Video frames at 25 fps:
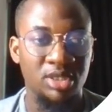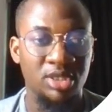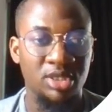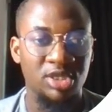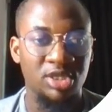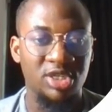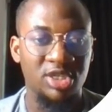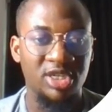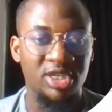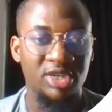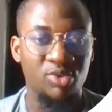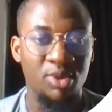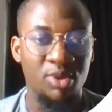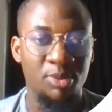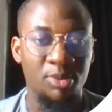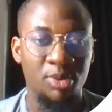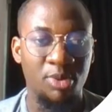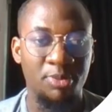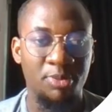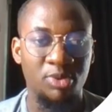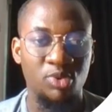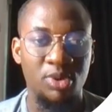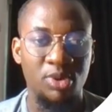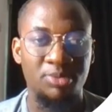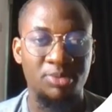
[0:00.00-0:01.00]

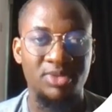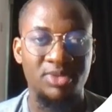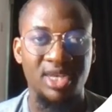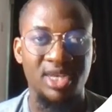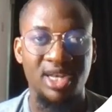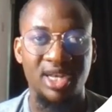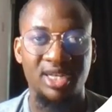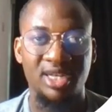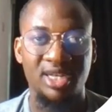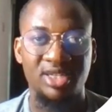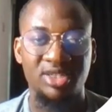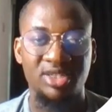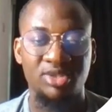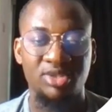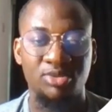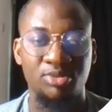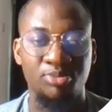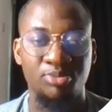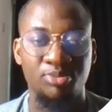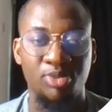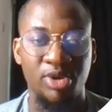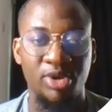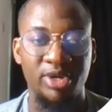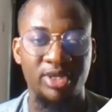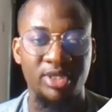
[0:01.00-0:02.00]
website at this
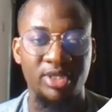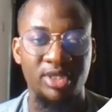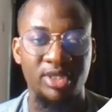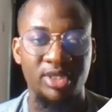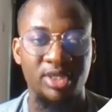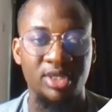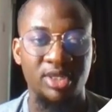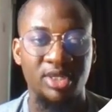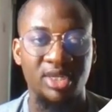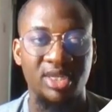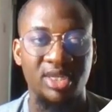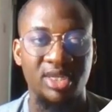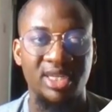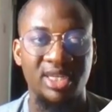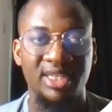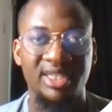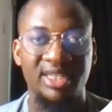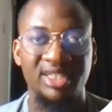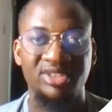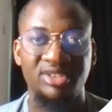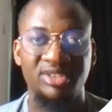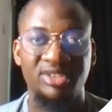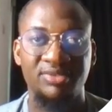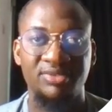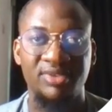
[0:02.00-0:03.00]
point, the
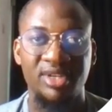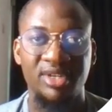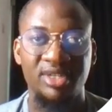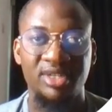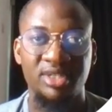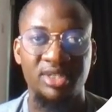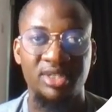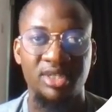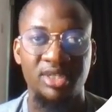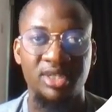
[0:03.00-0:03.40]
test event.